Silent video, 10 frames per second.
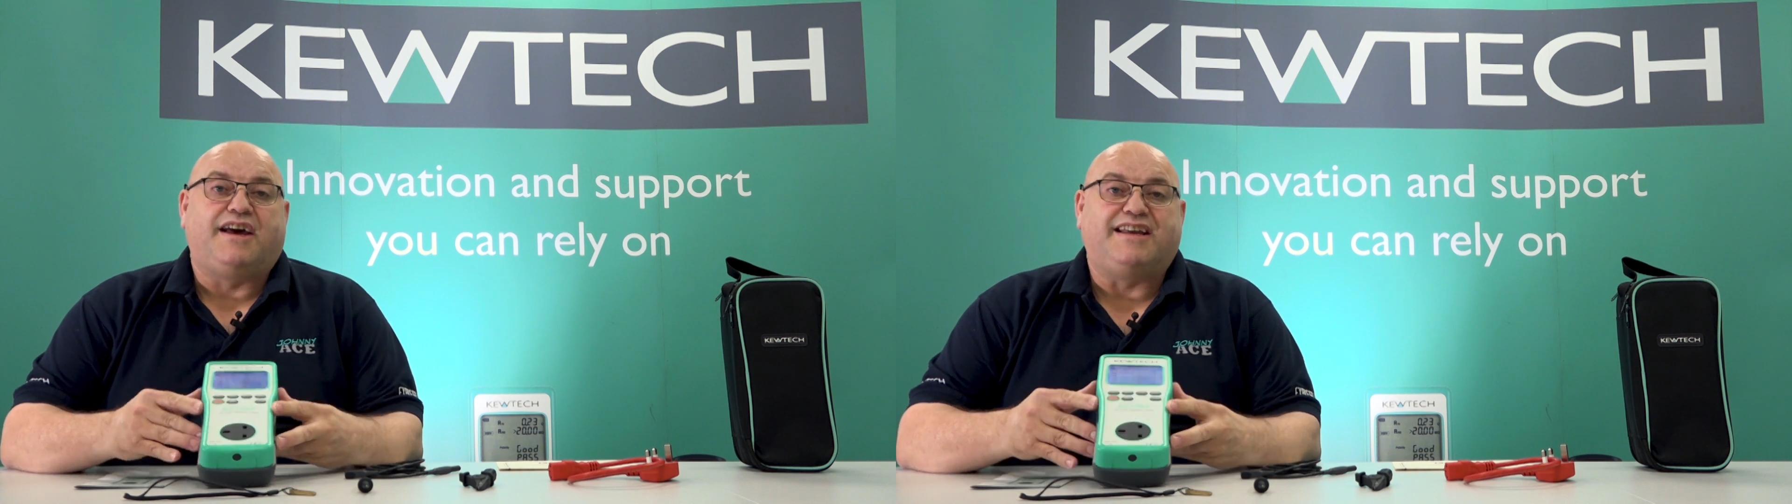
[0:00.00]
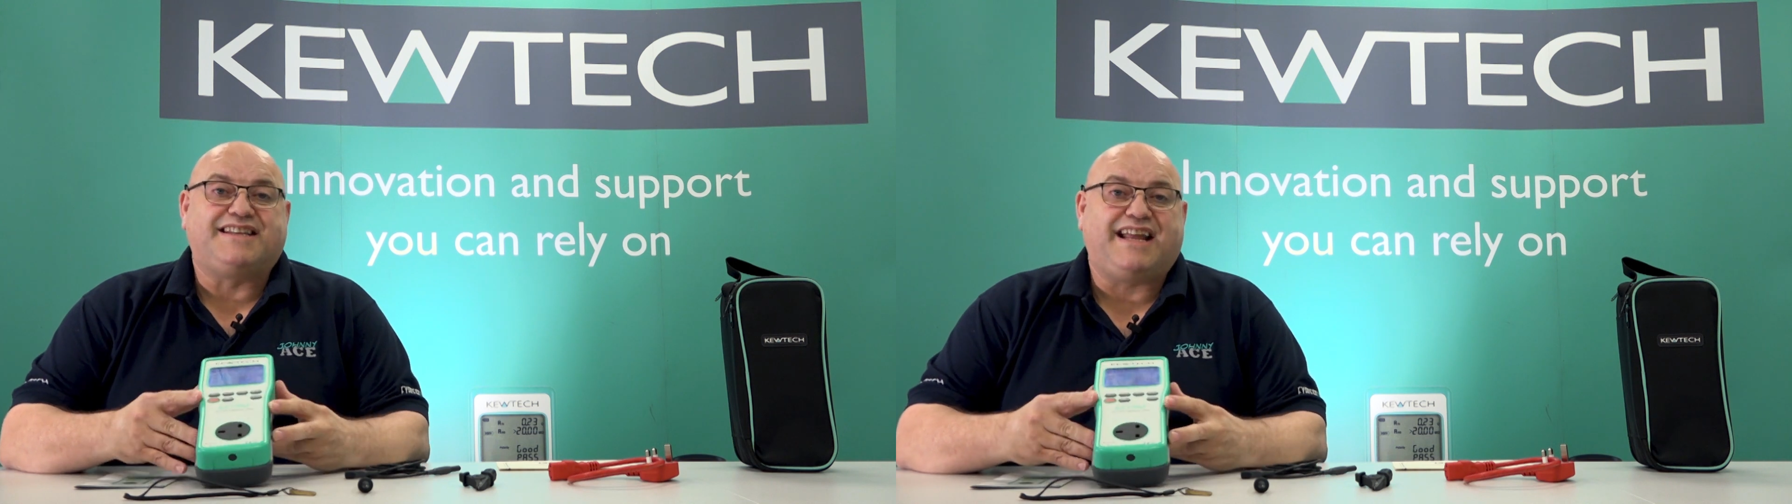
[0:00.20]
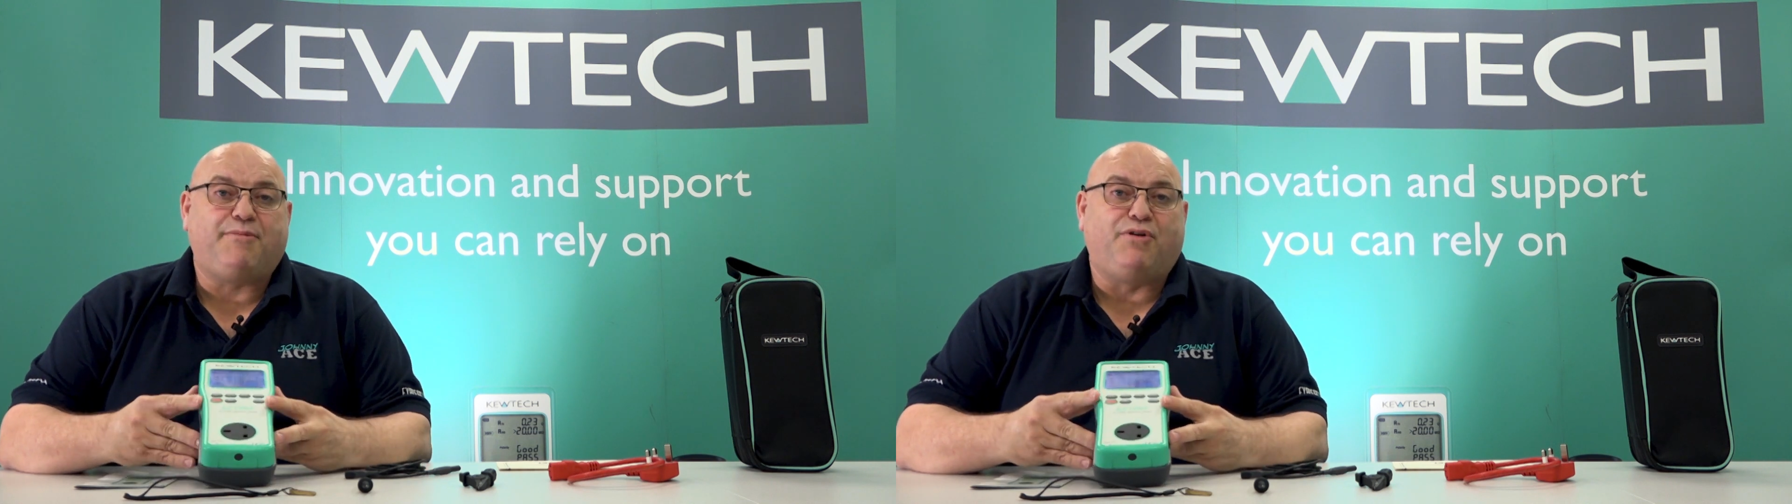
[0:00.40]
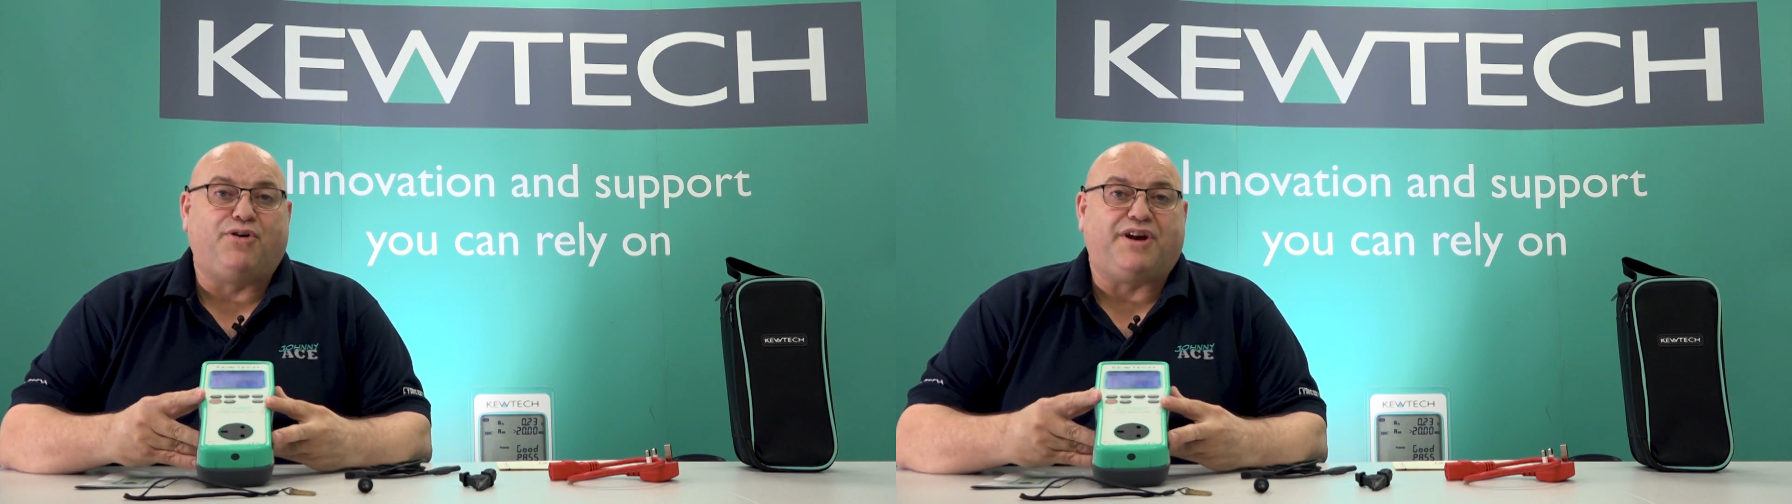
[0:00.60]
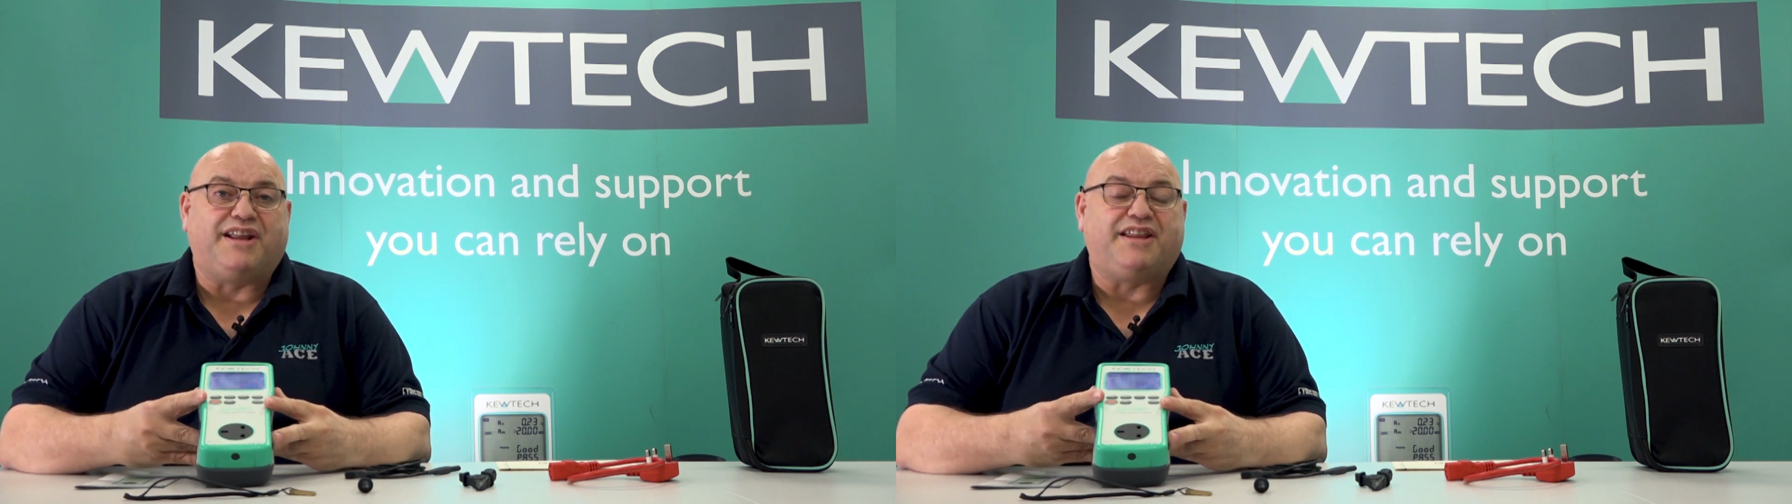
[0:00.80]
And today we're
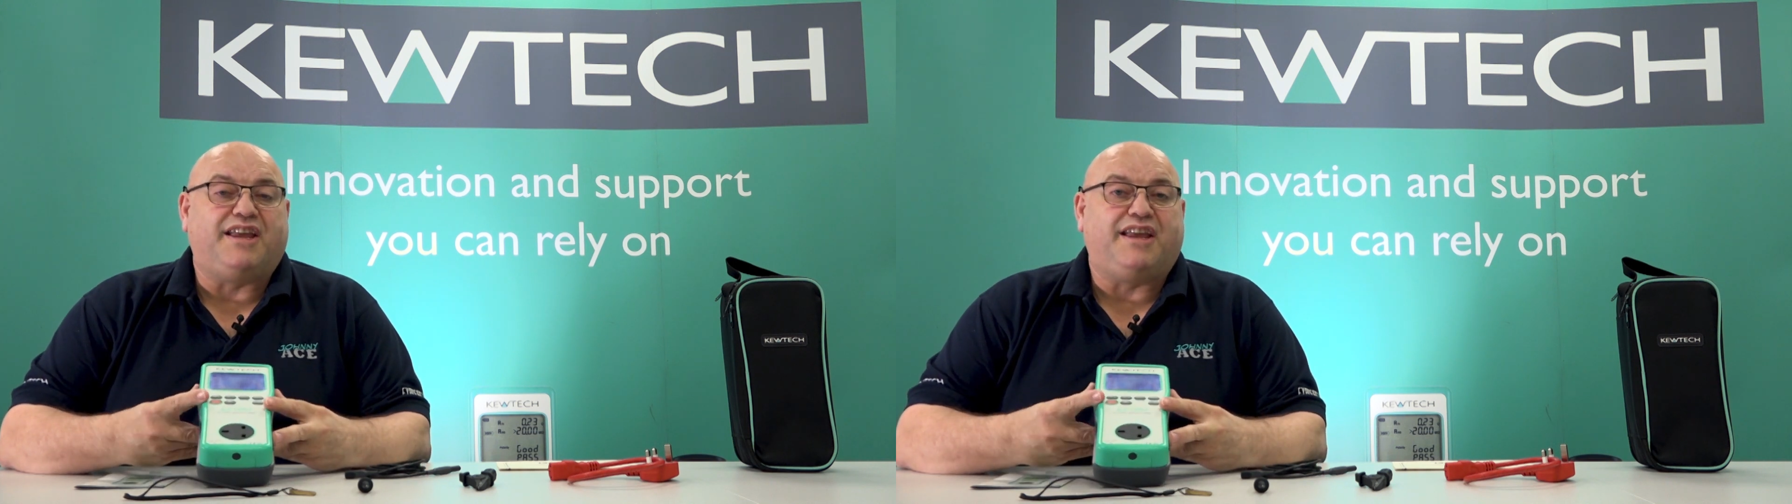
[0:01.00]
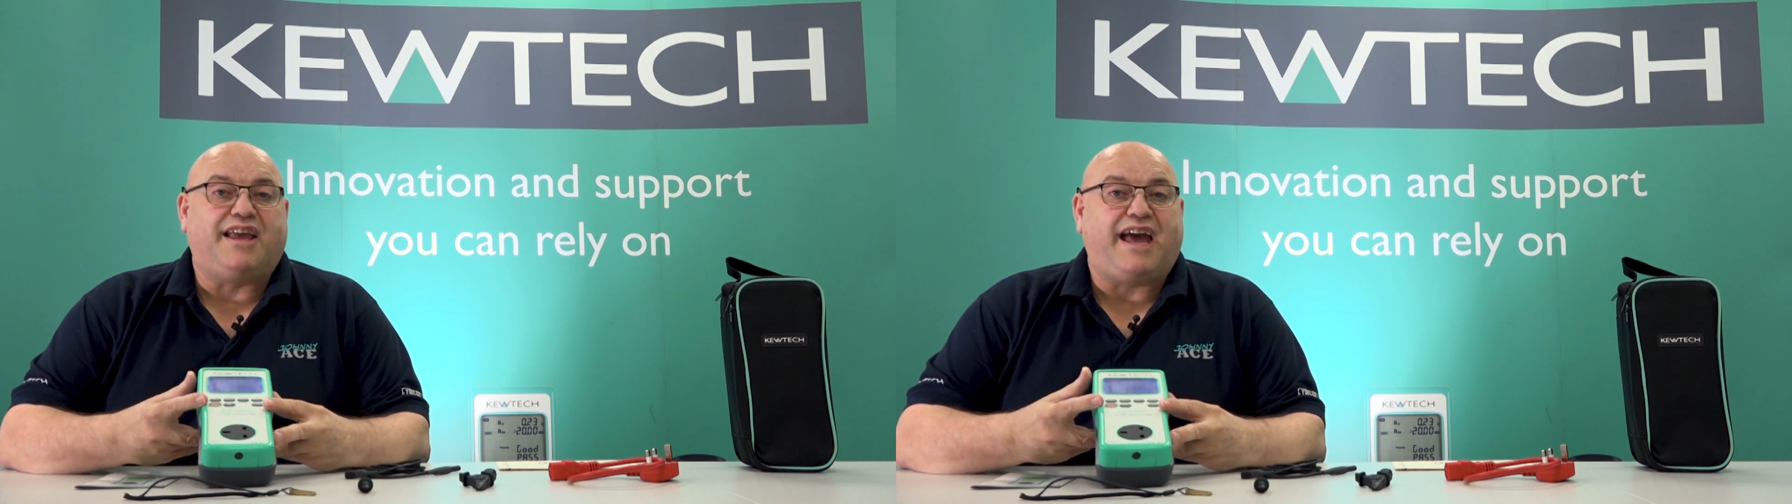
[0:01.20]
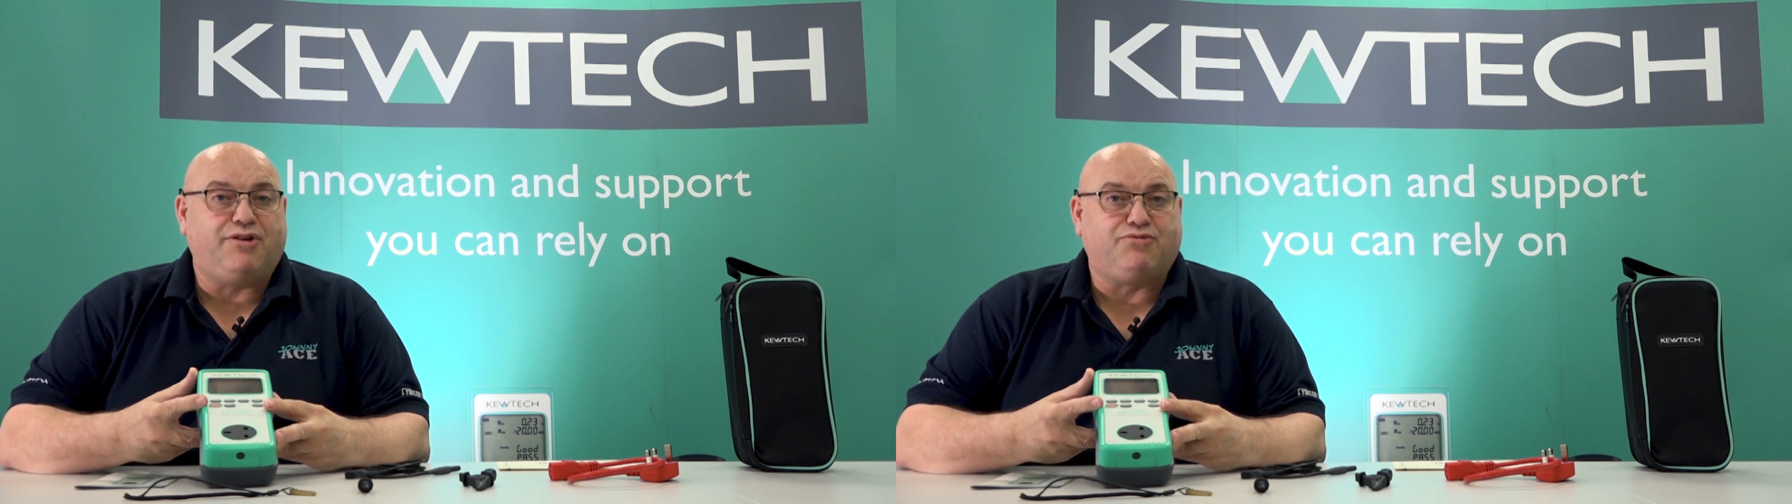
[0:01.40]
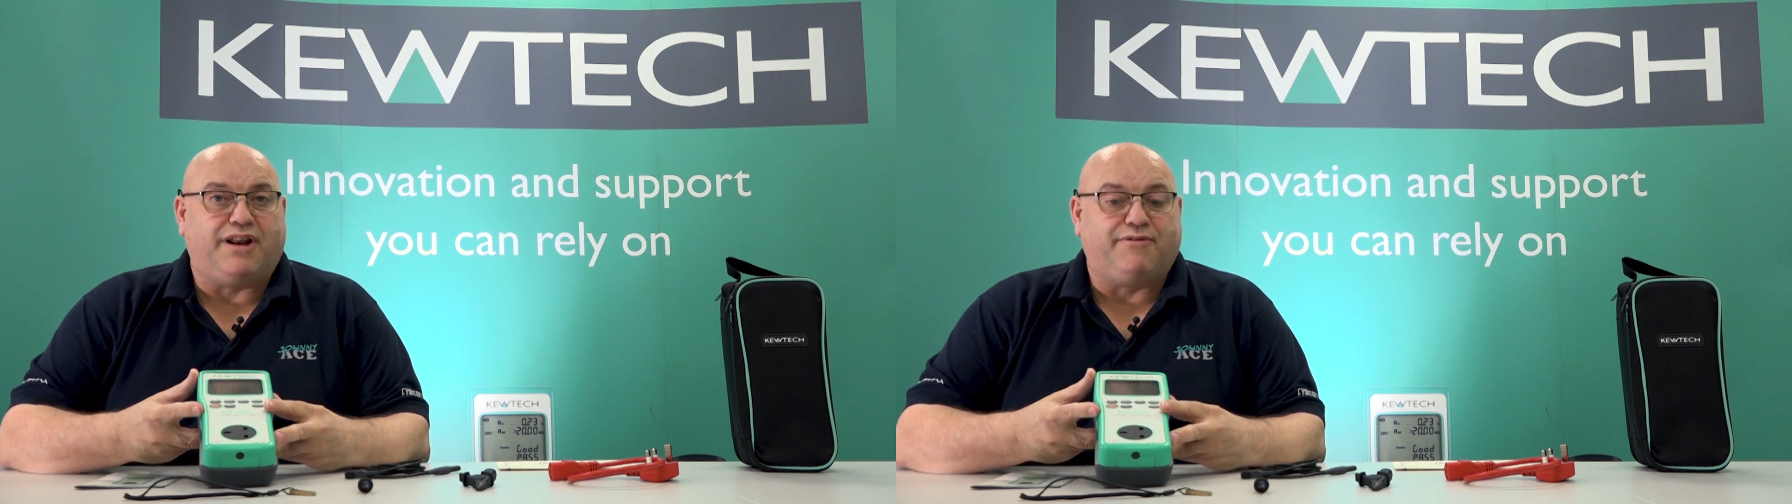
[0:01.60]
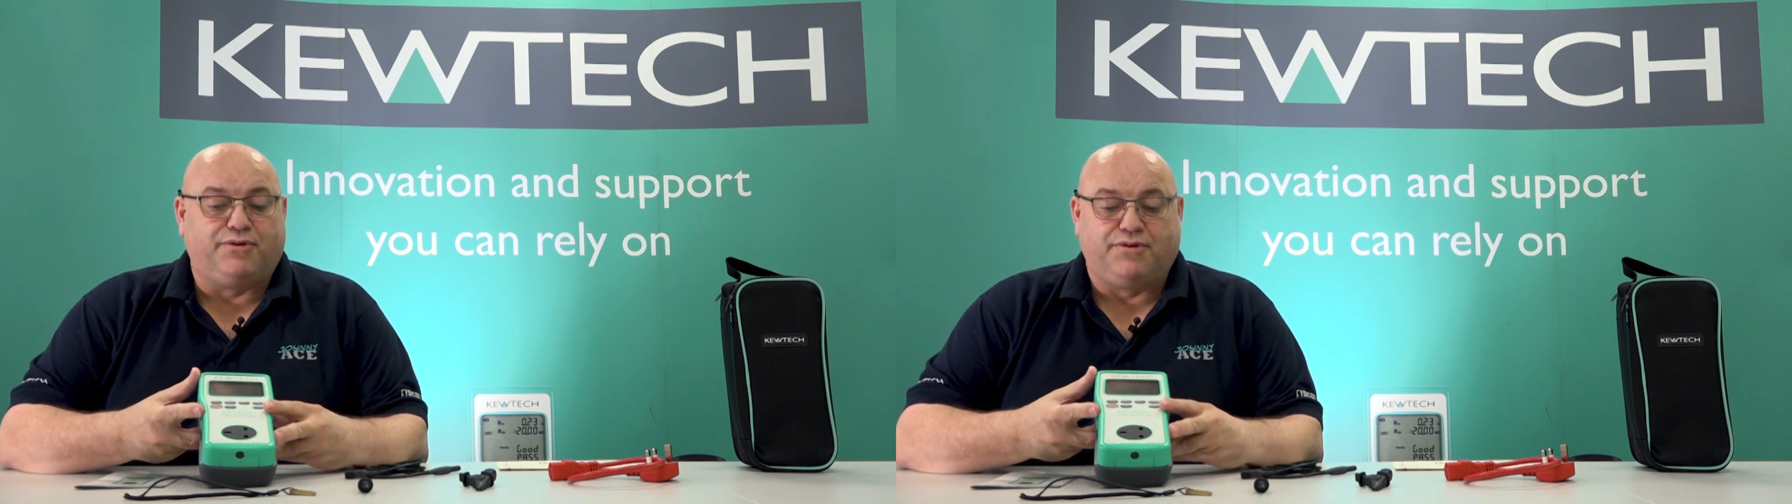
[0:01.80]
looking at the entry
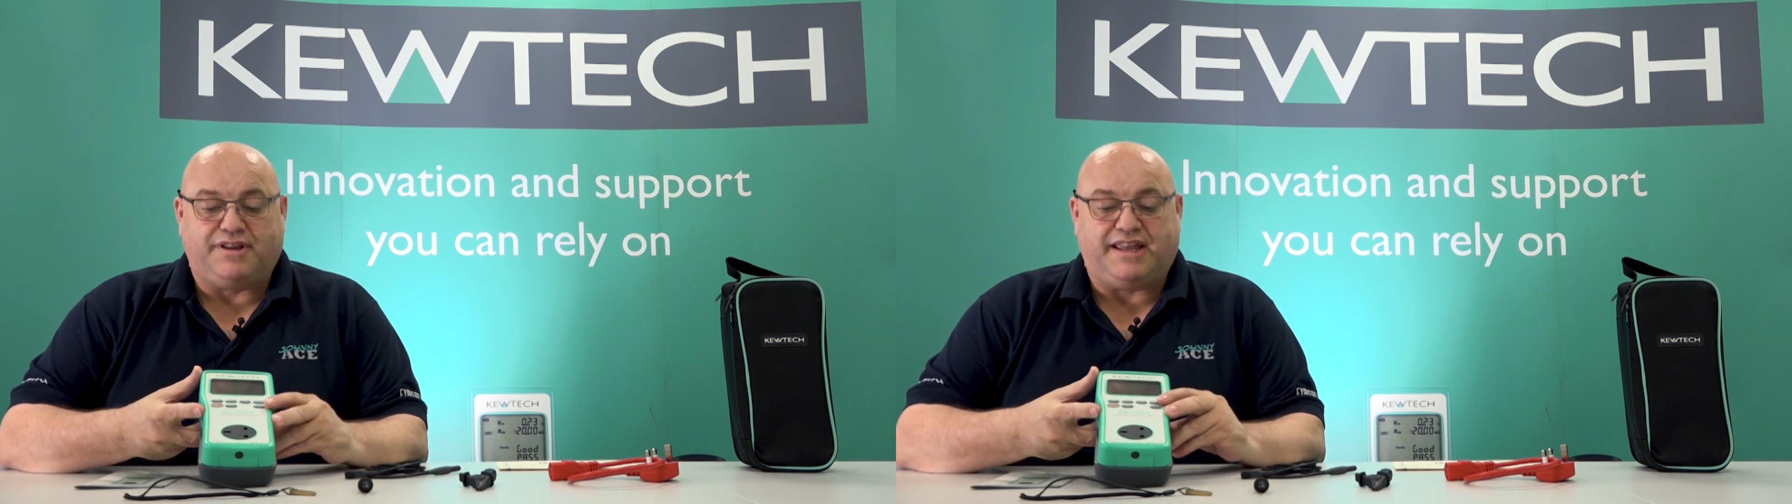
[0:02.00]
level,